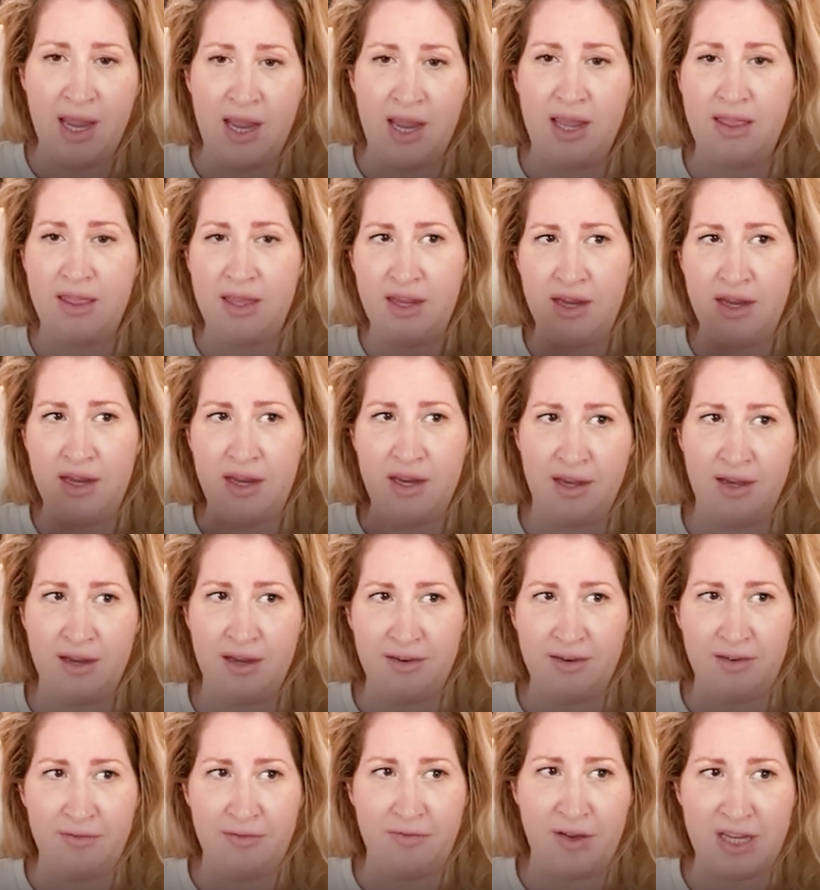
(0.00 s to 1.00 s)
And
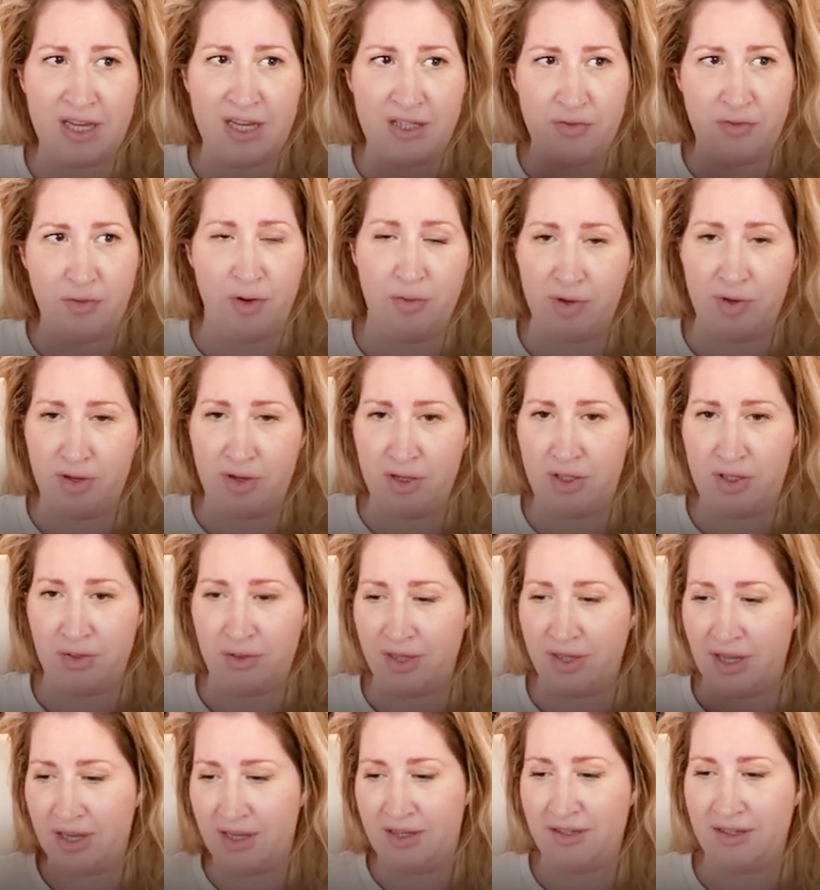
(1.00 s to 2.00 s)
then fast forward to
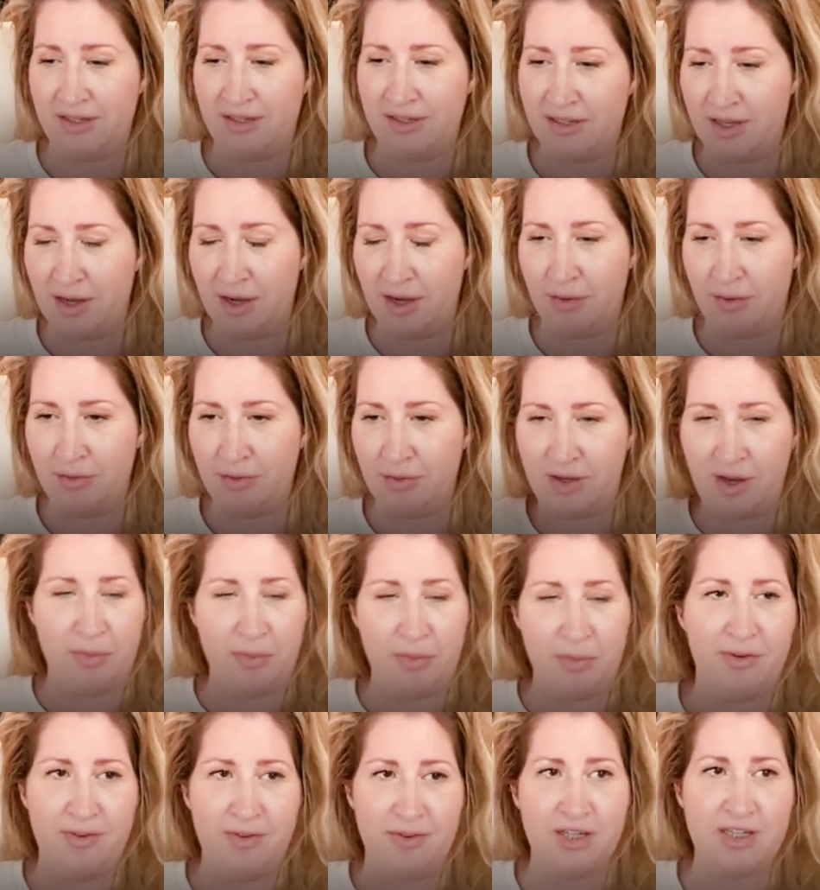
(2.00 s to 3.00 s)
like, a
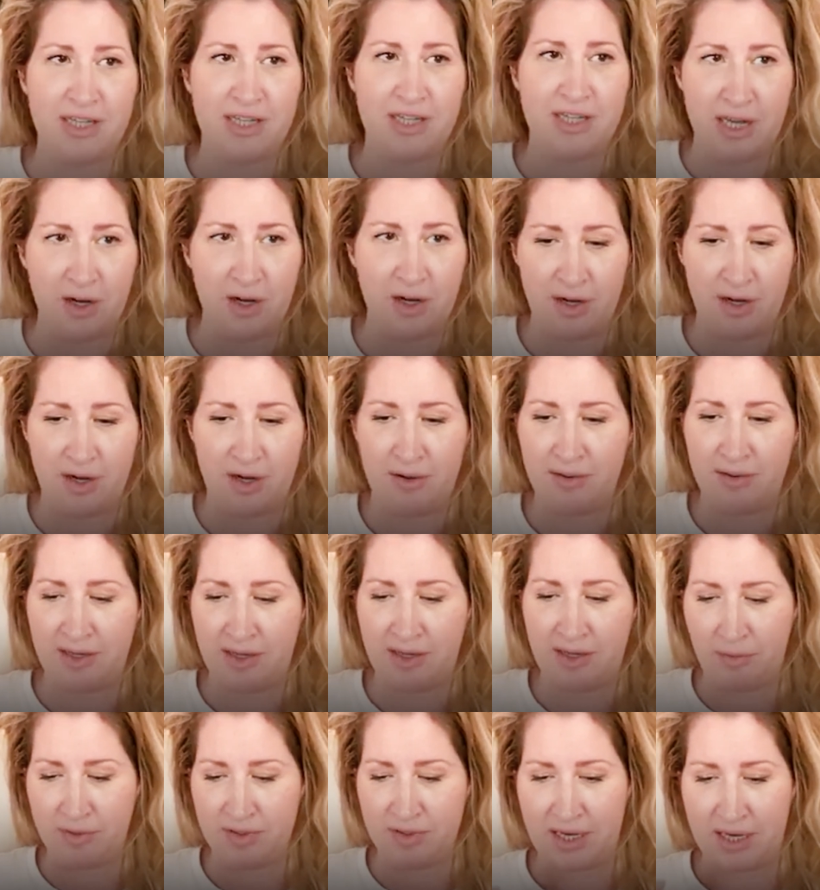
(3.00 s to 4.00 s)
couple of years later, and
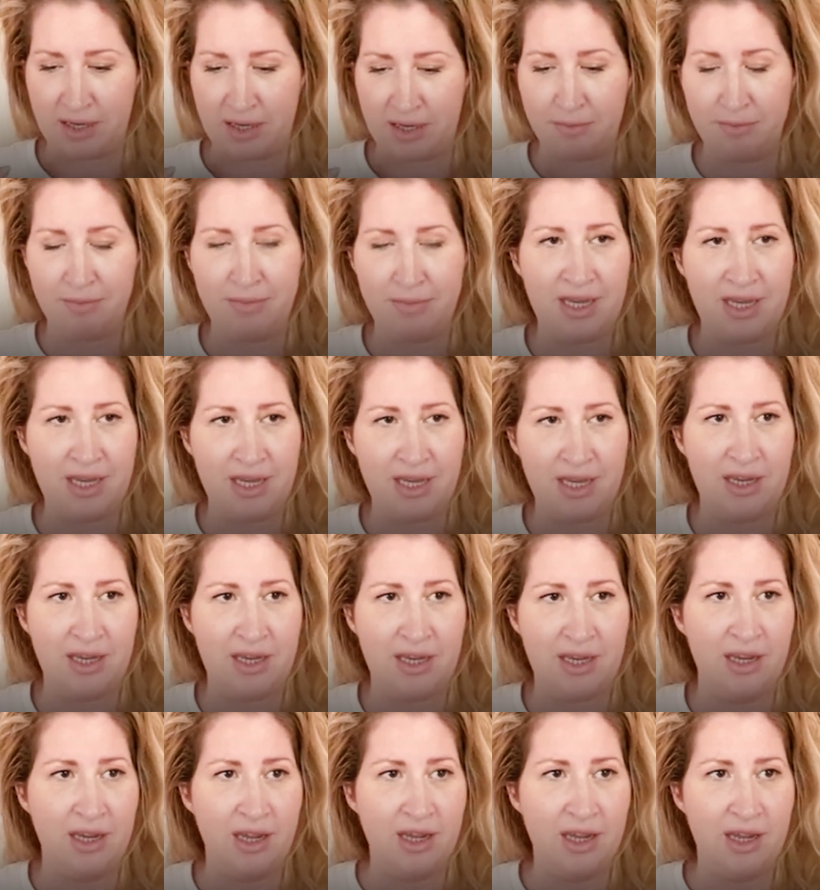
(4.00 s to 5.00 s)
it was like
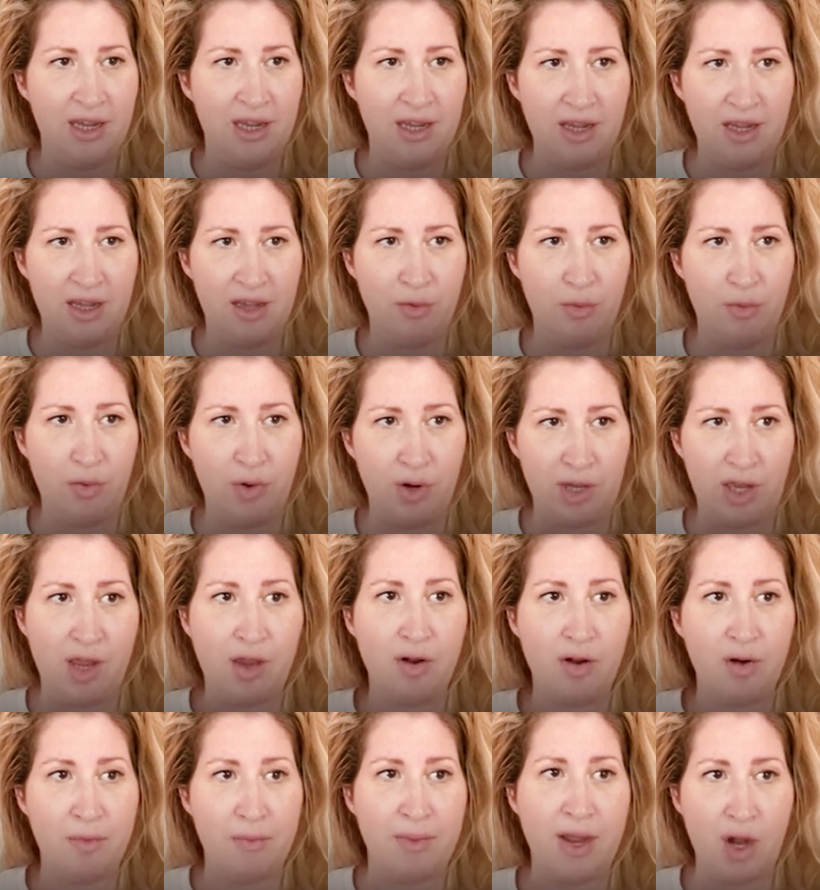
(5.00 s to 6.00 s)
me
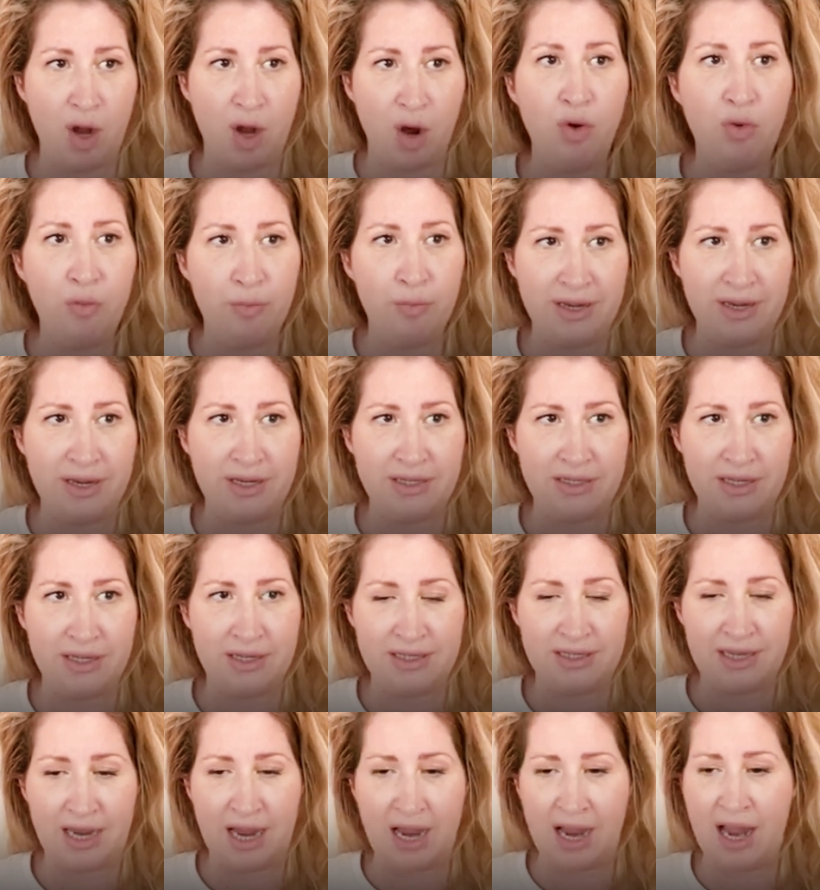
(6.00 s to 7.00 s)
working on my own
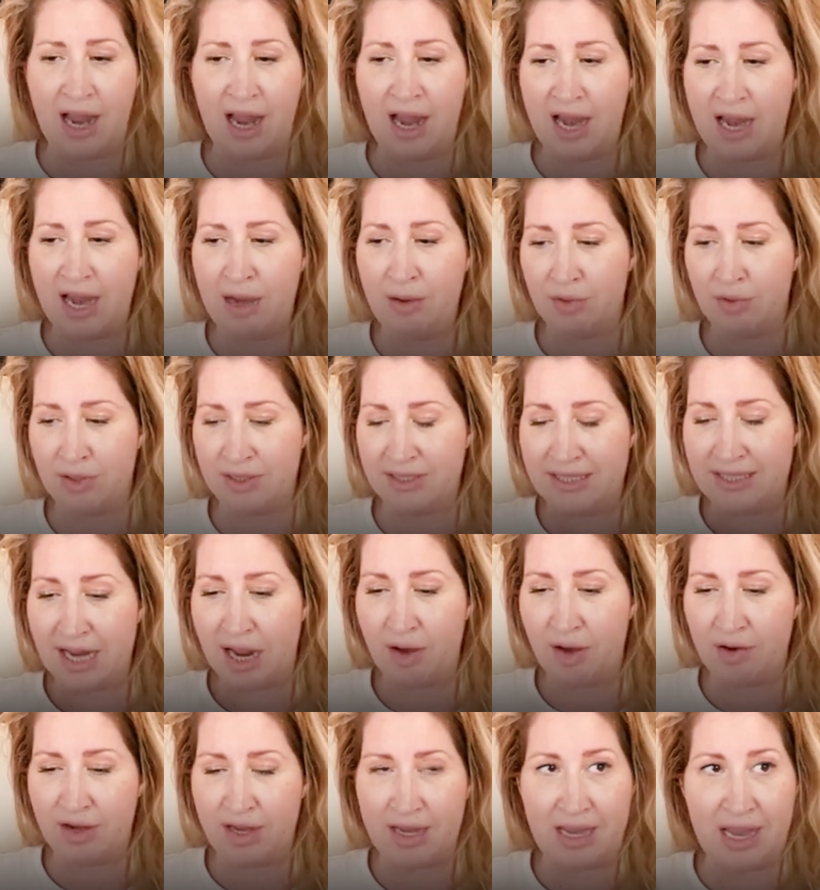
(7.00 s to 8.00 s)
business, I was
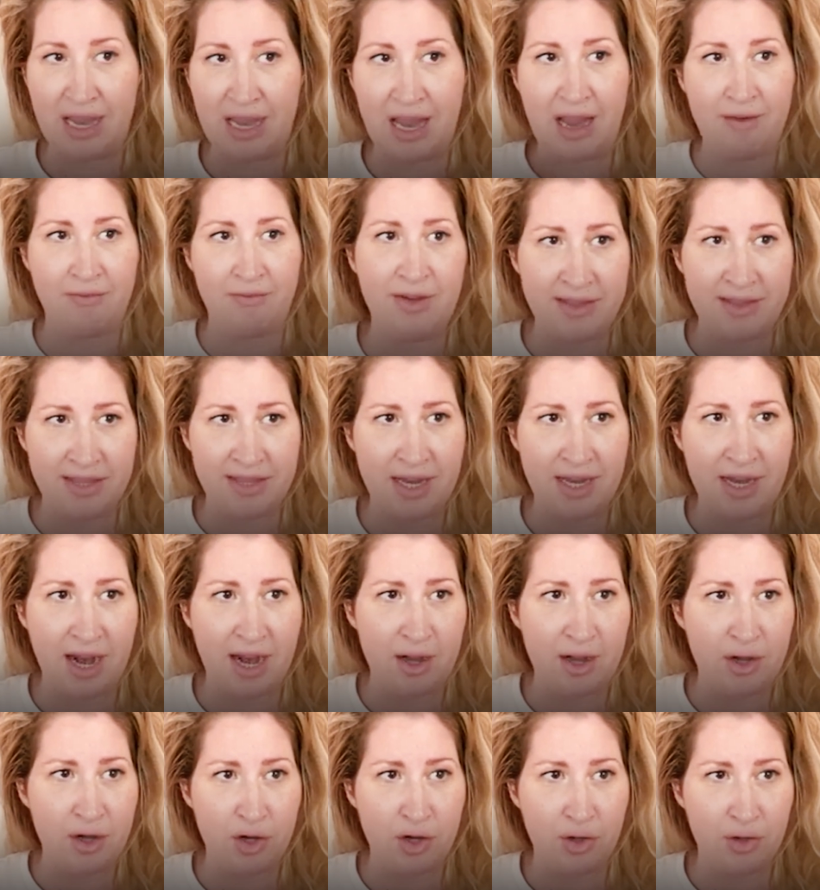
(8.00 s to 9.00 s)
doubting everything
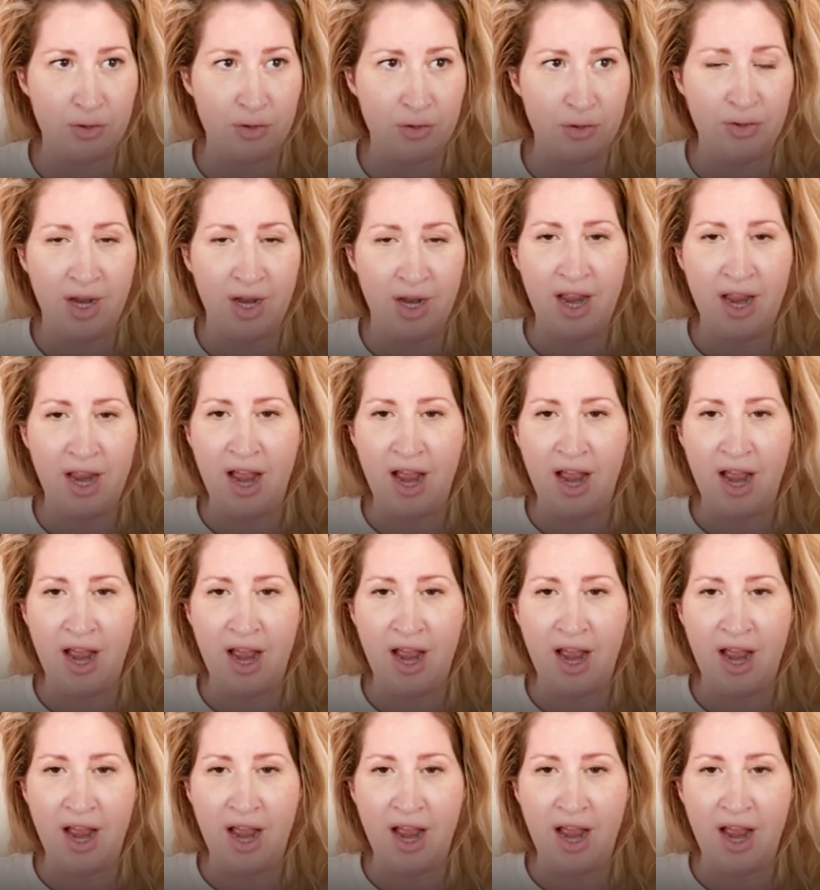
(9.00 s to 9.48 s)
I knew.